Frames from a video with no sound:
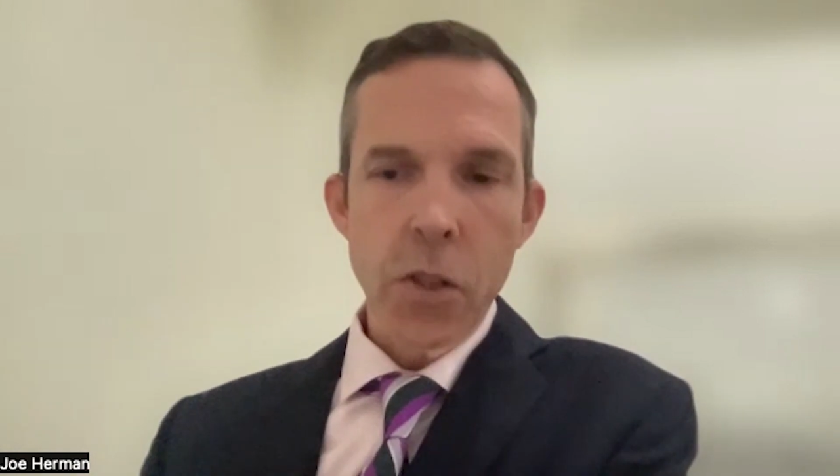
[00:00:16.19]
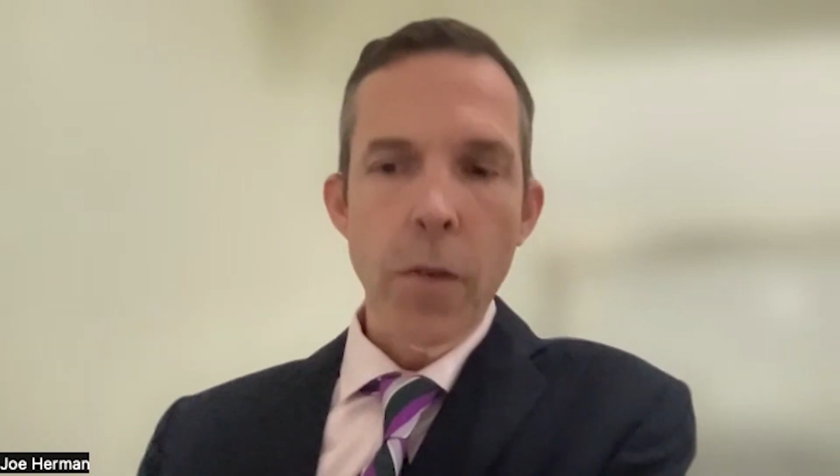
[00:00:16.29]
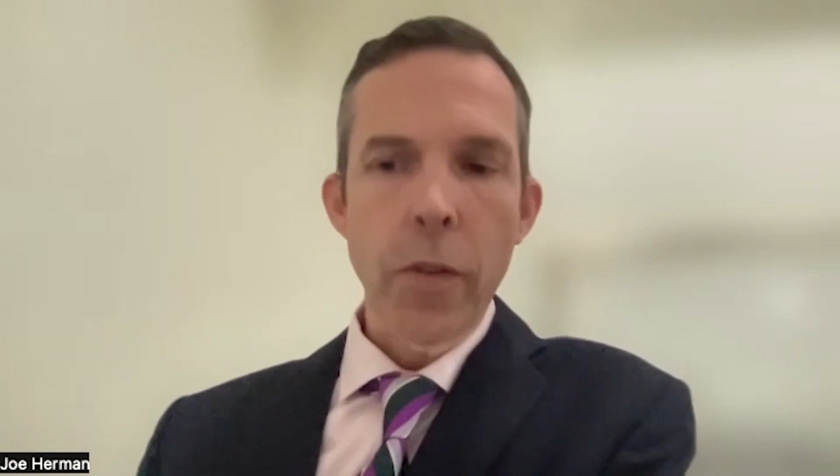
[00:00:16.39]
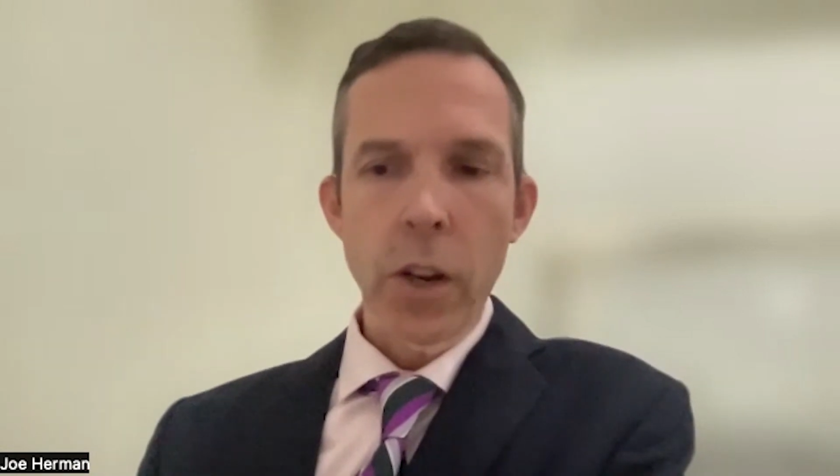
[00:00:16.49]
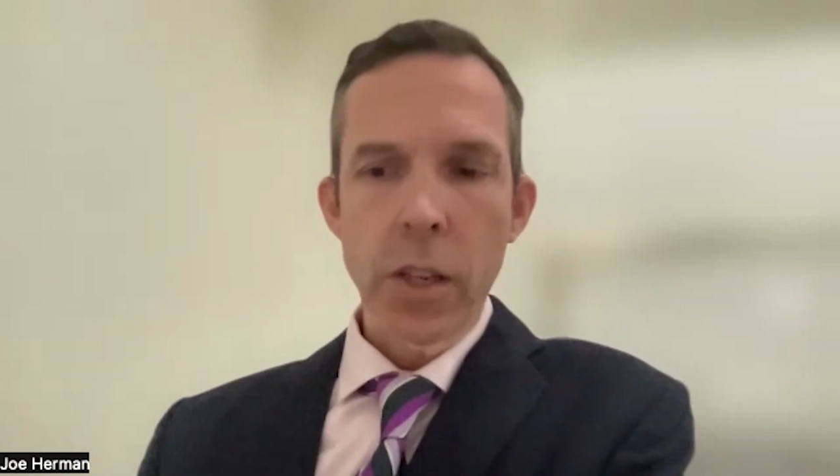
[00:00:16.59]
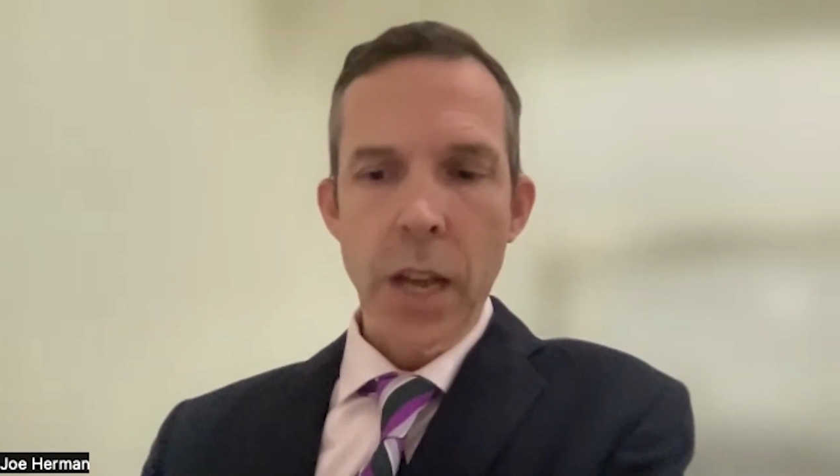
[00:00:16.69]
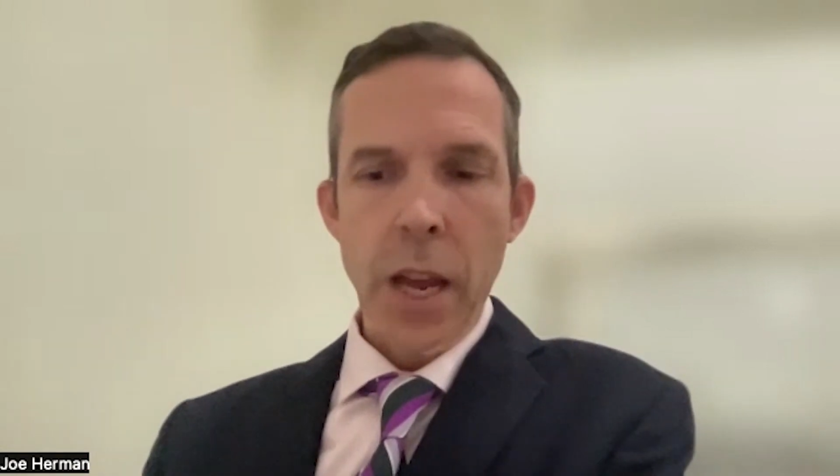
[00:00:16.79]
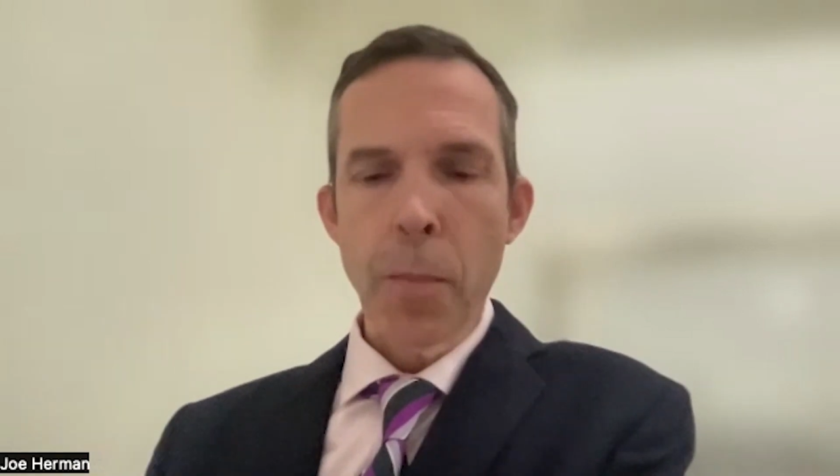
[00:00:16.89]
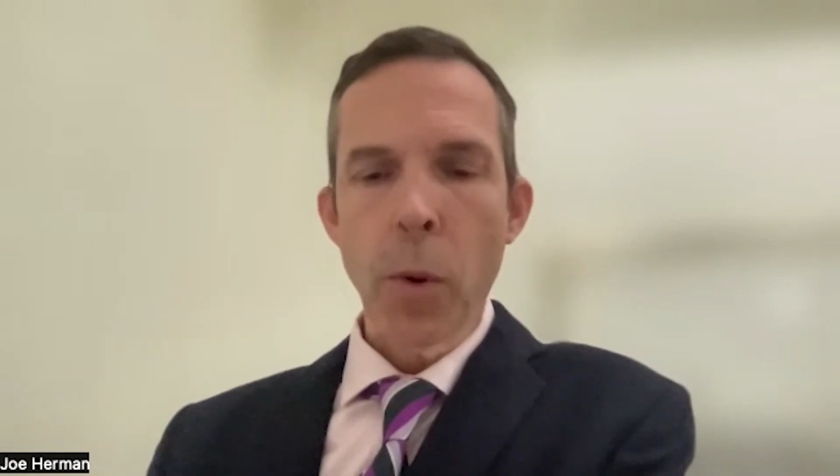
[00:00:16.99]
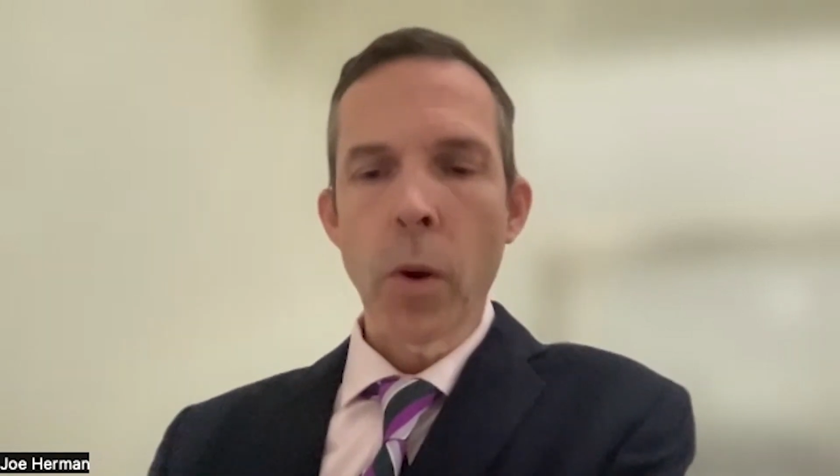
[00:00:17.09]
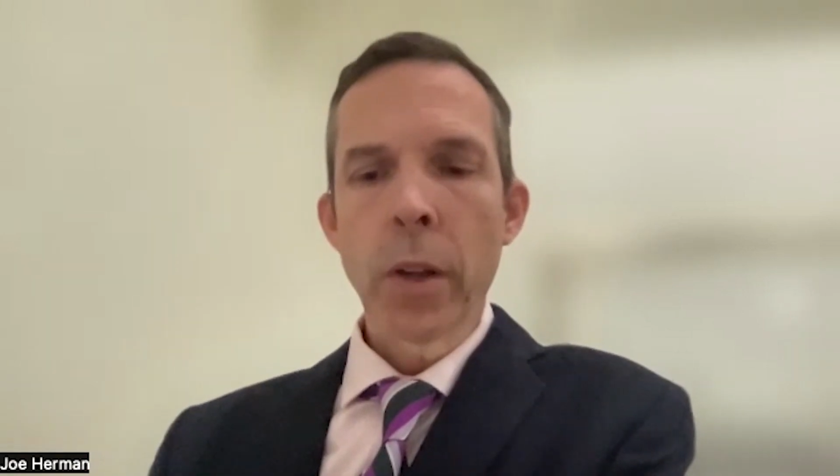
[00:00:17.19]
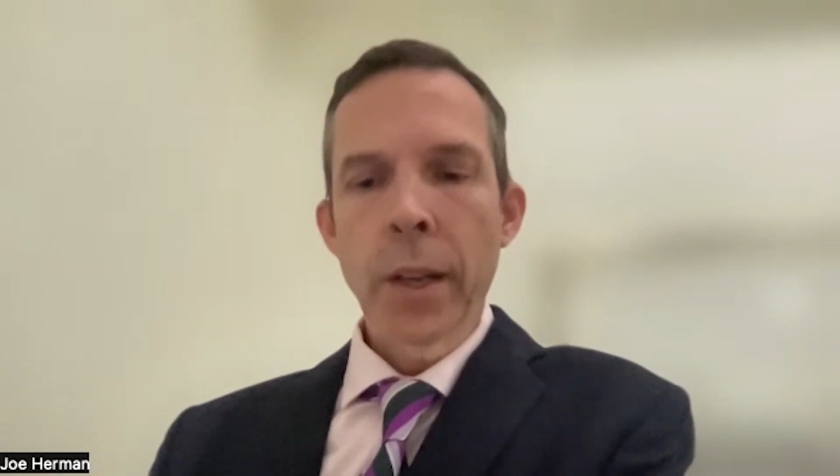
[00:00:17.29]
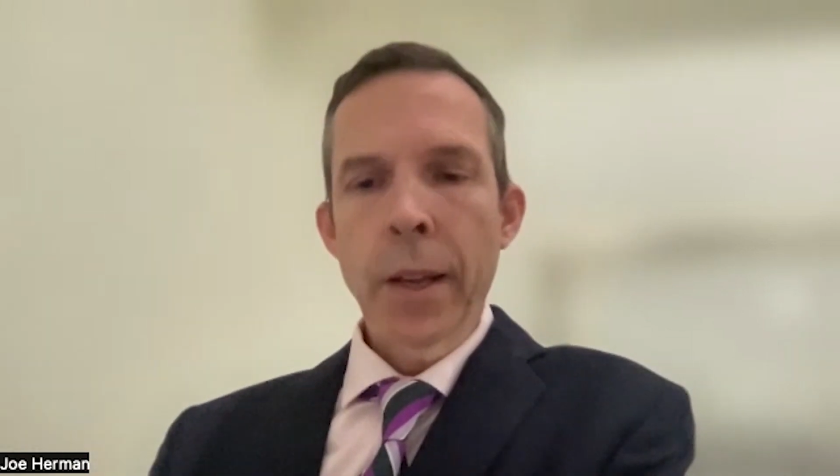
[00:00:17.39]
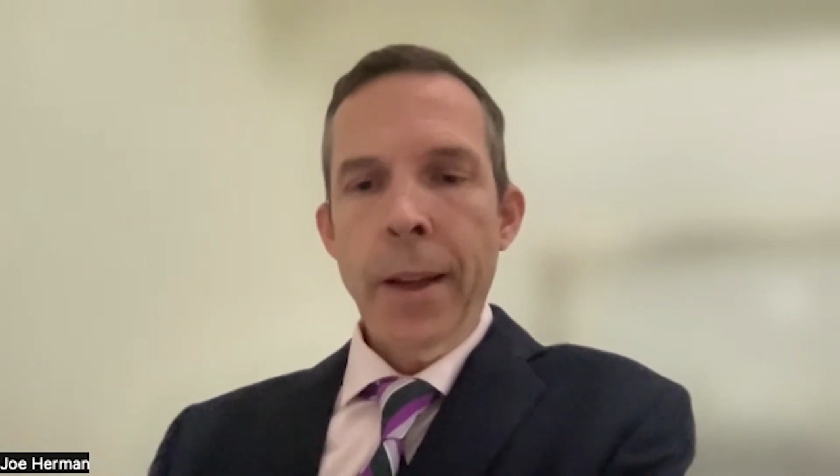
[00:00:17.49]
So for example,